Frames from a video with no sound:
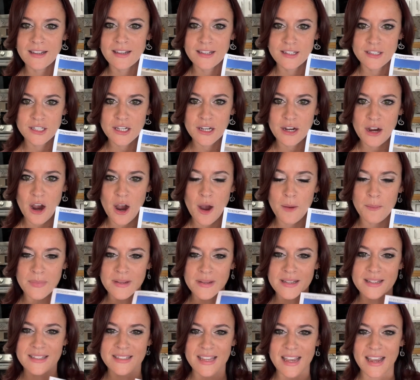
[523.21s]
to
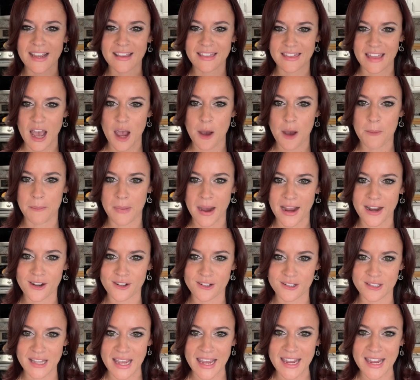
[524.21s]
compensate that
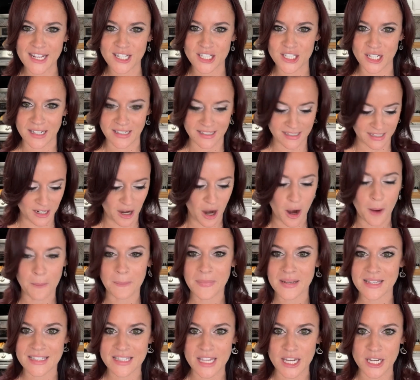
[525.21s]
buyer's agent
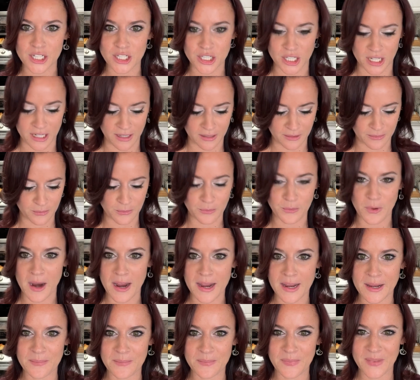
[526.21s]
compensation,
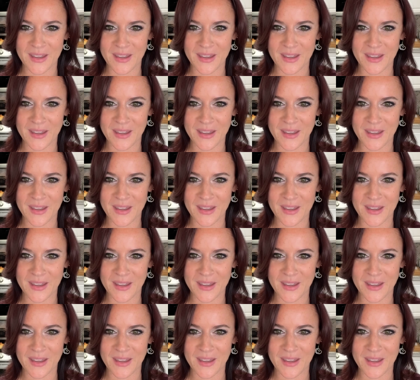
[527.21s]
right?